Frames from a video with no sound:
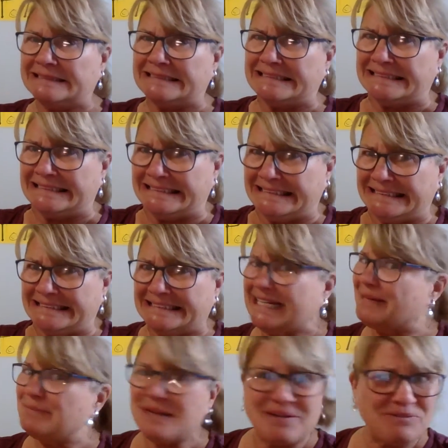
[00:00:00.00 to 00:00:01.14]

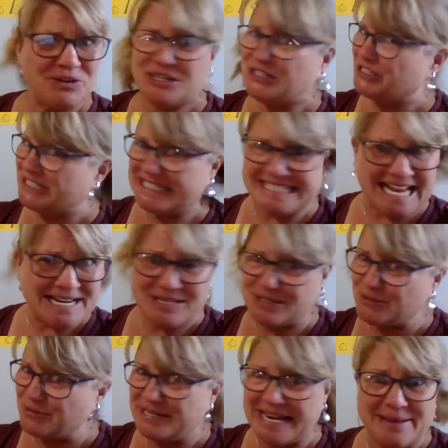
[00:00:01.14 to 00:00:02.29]
I'm not very good at
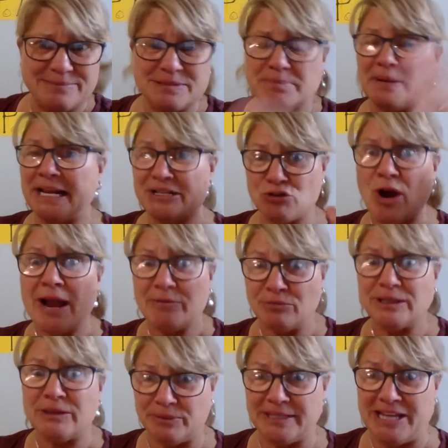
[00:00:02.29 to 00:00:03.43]
dinosaur names, but I try
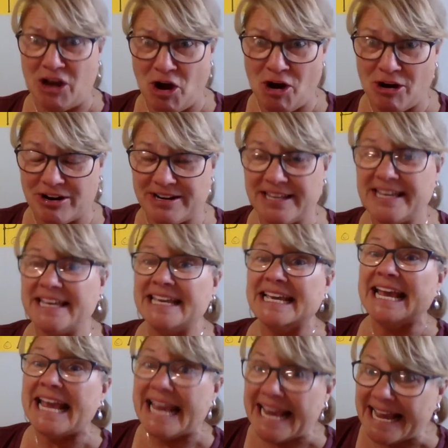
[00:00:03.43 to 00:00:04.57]
really, really hard.
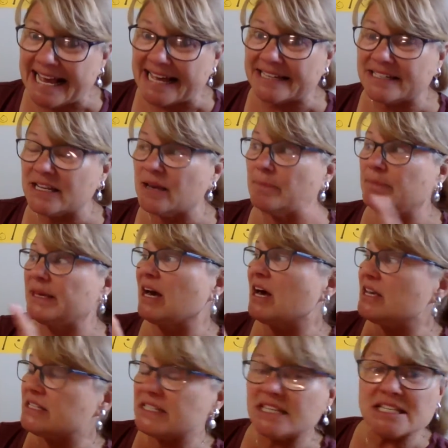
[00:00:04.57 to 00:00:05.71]
And
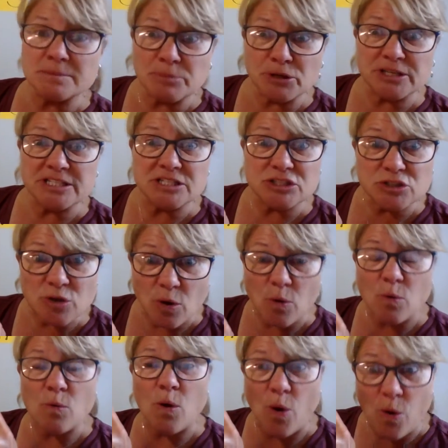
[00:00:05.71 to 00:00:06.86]
because this book is
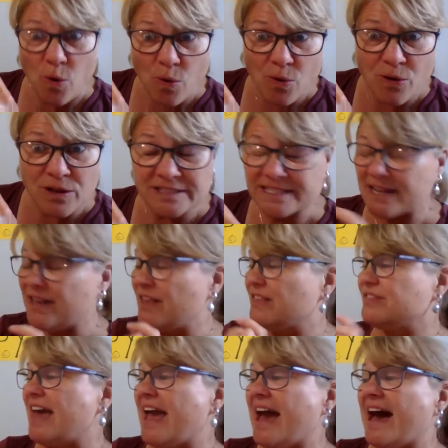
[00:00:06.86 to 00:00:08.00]
so old,
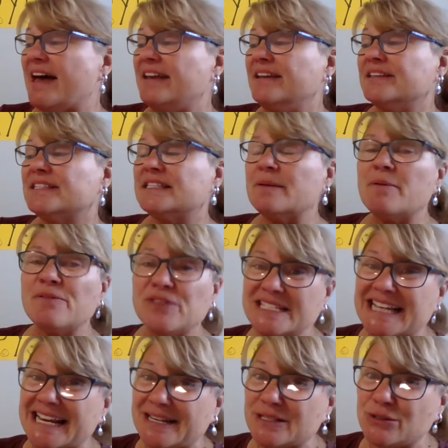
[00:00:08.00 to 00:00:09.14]
that some of the
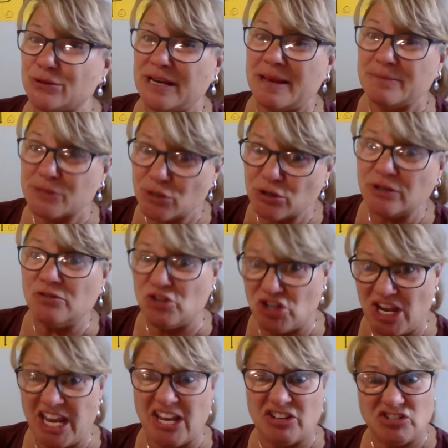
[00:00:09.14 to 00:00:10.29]
dinosaur names could have
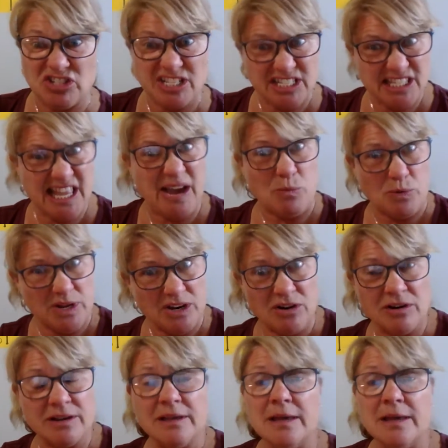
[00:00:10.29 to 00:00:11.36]
changed. Isn't that weird?